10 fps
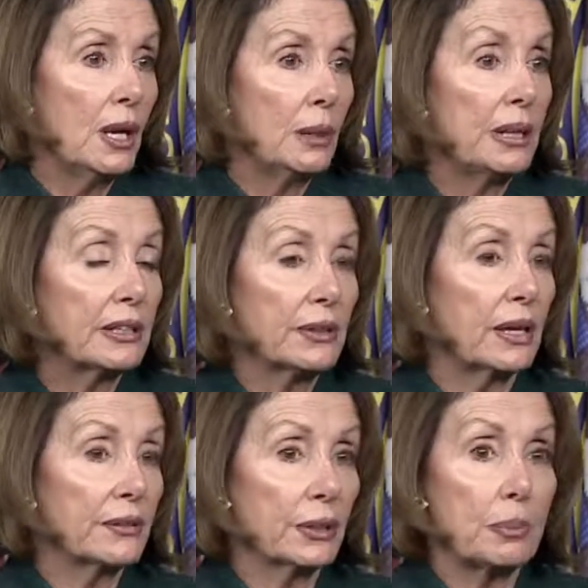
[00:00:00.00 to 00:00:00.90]

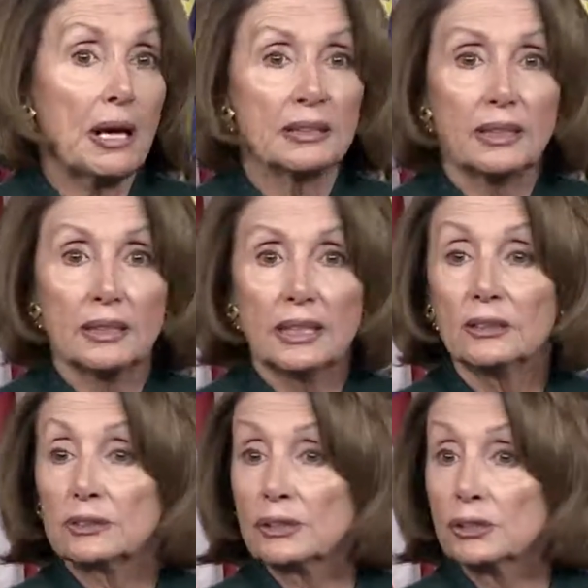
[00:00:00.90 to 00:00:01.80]

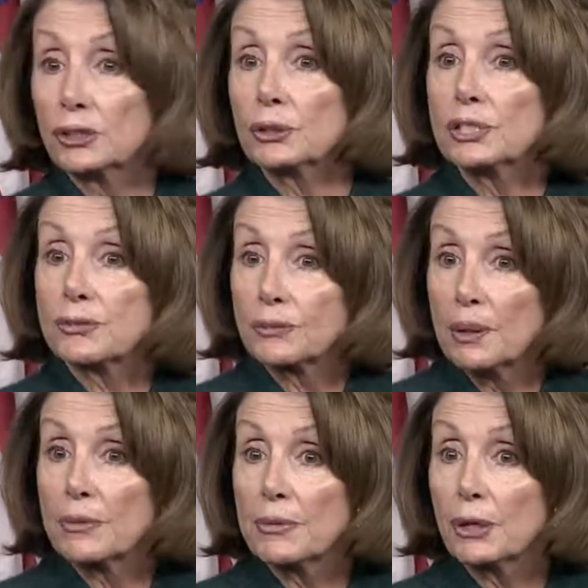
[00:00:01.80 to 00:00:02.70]
health insurance from
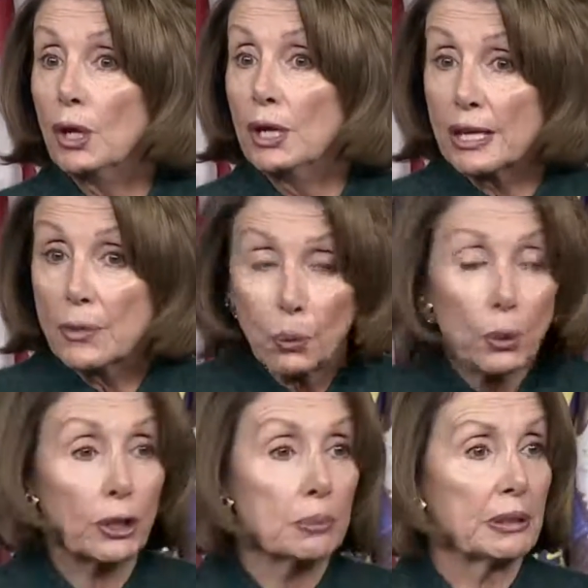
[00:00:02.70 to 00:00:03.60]
their in the
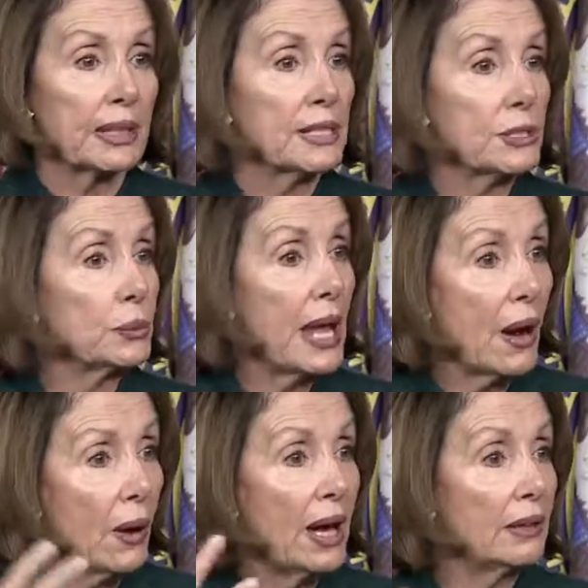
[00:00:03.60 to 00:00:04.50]
workplace, who
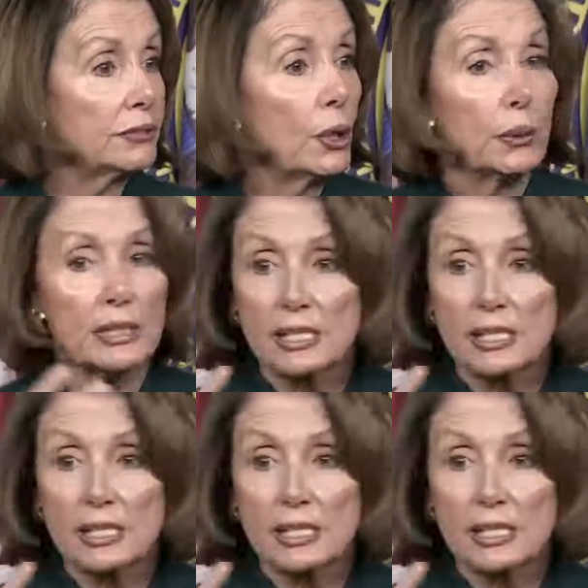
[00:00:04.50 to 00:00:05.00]
now have no